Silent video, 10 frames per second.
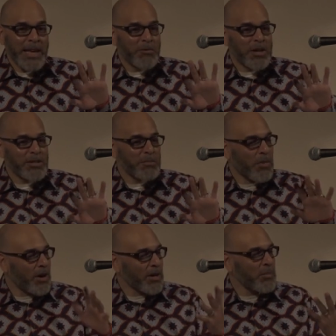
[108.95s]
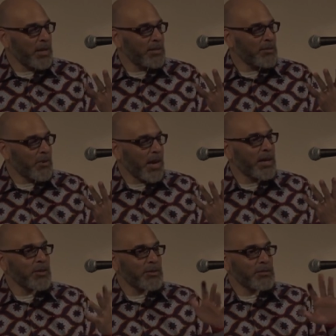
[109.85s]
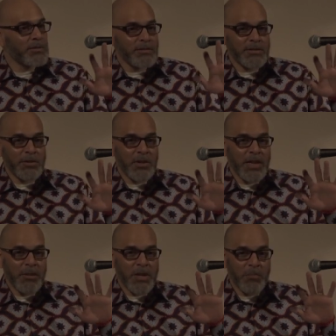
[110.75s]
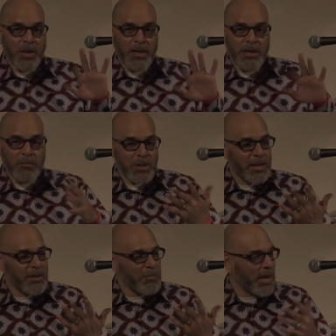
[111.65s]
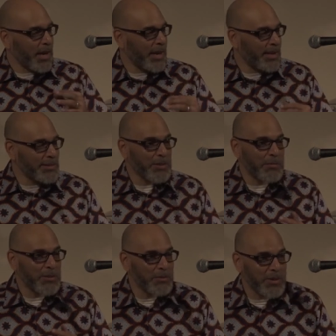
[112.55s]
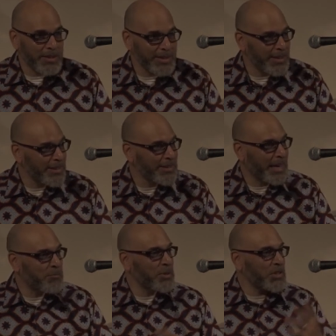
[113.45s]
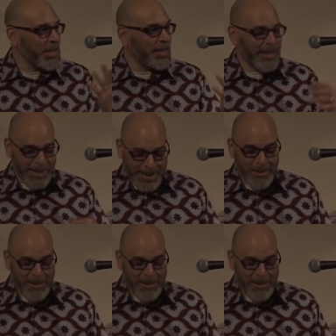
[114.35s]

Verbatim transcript: He wanted to mark me as a radical, so he gave me a pen that bled on my hand, so I'm just wanna, yeah, I appreciate that.